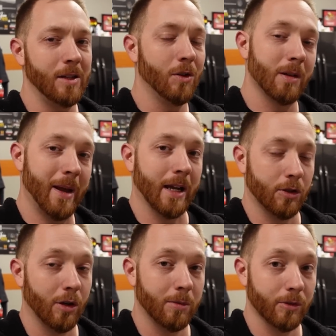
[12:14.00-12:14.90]
you can make a
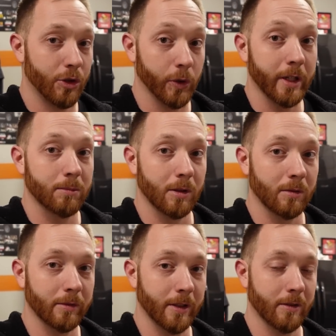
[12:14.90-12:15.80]
turbo
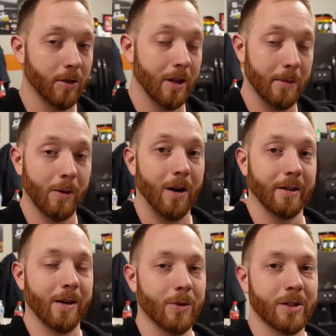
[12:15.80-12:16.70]
streetable, you know, don't get me
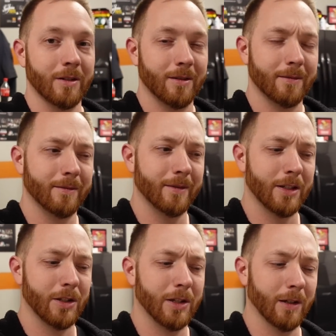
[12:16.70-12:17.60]
wrong, that wasn't
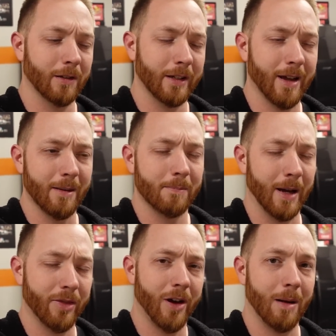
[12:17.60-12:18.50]
necessarily that
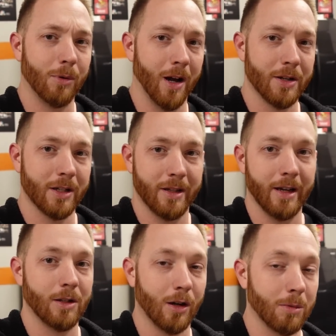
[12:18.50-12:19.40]
my thought process that
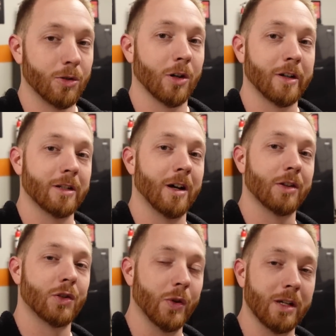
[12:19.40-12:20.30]
a turbo truck is not
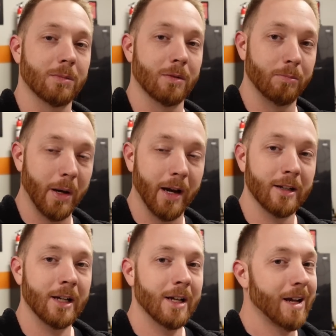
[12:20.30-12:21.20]
streetable,
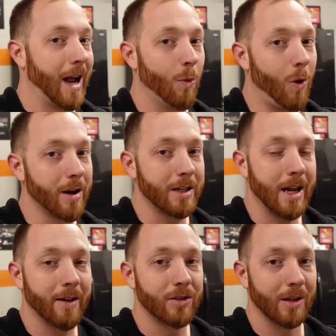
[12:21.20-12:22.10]
but I wanted to
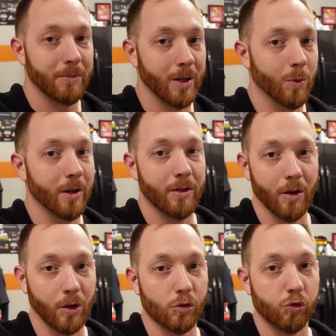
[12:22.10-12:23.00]
have something
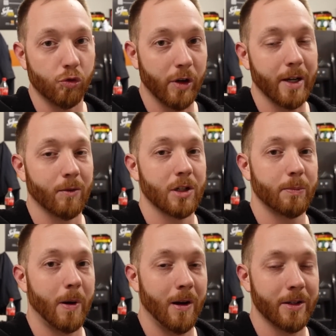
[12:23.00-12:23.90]
with great
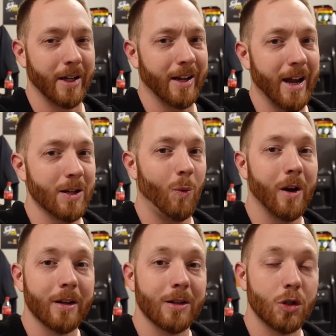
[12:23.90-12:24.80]
response. I kind of
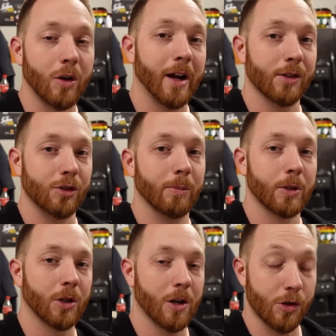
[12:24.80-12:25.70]
wanted to try a
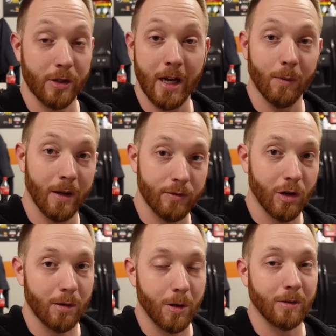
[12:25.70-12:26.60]
supercharger to get rid of
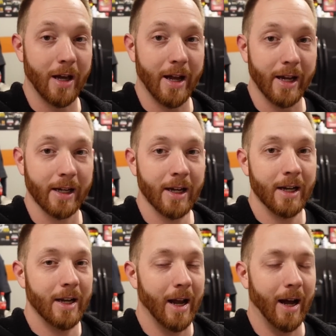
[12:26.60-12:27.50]
turbo lag,
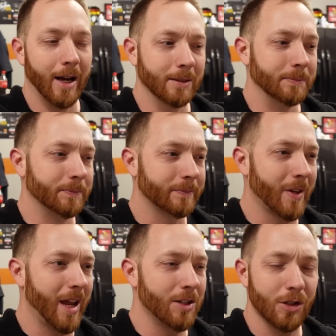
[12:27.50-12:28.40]

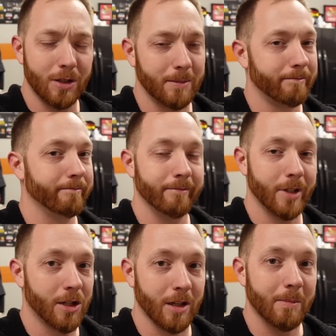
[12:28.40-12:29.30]
and just,
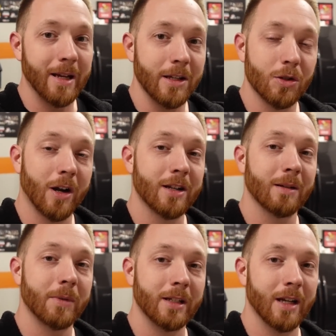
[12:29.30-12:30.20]
like I said, mainly try
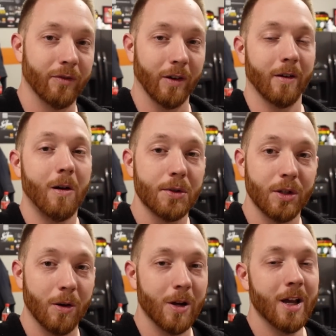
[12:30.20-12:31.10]
something different.
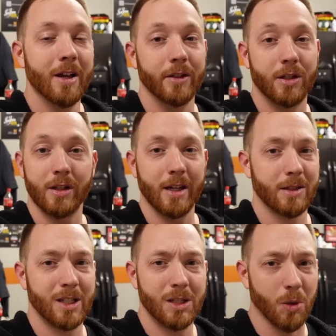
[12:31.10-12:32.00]
Also, this is a
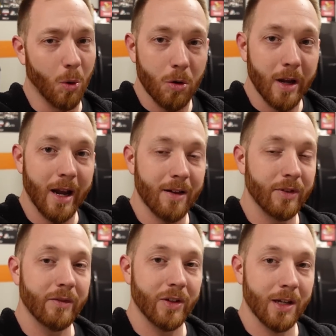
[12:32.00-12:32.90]
sort of
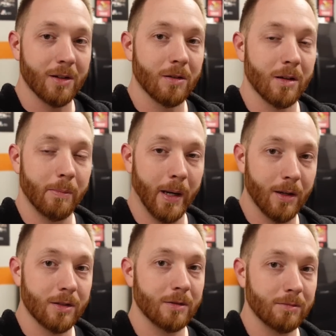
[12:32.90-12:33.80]
heavy vehicle
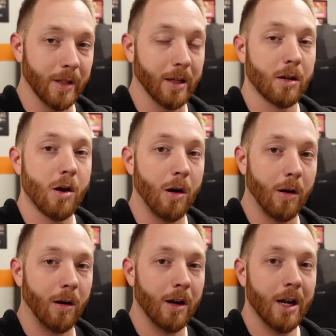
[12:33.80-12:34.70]
compared to like a
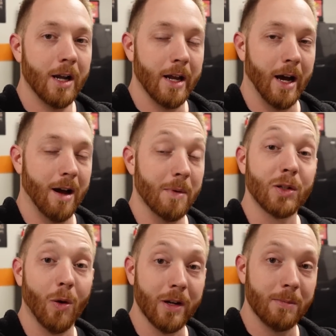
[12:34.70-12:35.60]
car.
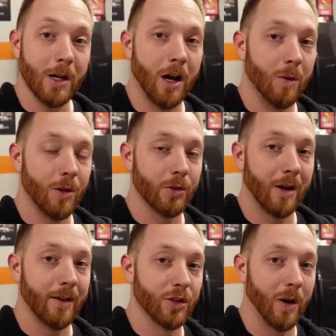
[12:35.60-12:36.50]
It's going to be all-wheel
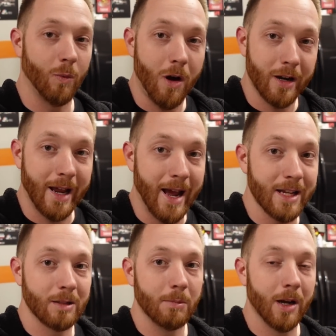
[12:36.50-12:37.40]
drive, so I wanted
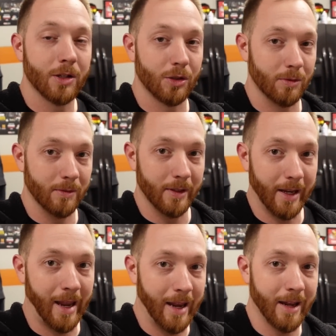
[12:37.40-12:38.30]
as much
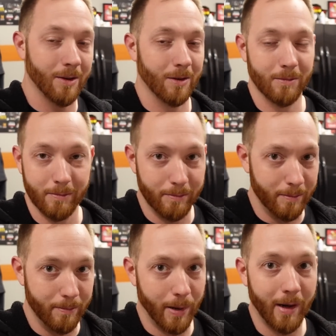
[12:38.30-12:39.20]
hit or
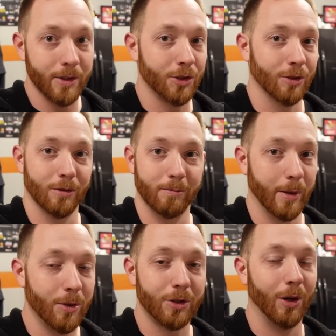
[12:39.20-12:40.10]
punch or
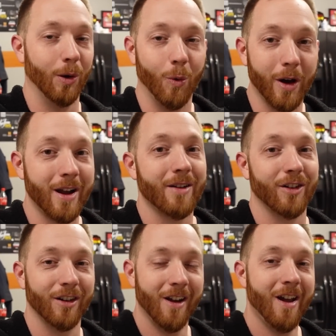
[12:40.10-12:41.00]
boost or
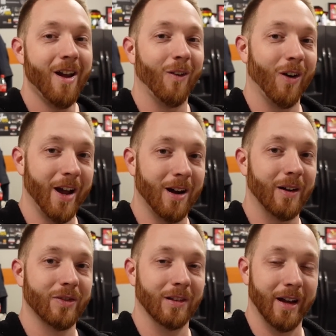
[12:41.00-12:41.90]
whatever right
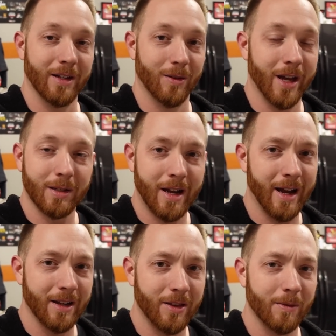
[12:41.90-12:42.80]
off the line. So that's
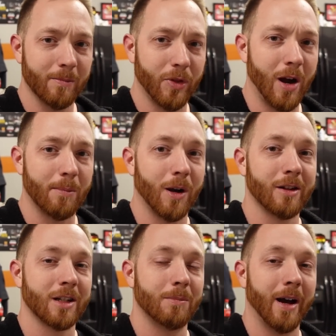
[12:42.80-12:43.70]
kind of the thought
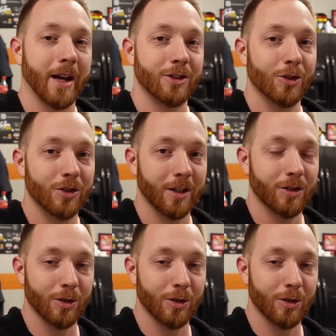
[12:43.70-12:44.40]
process behind choosing a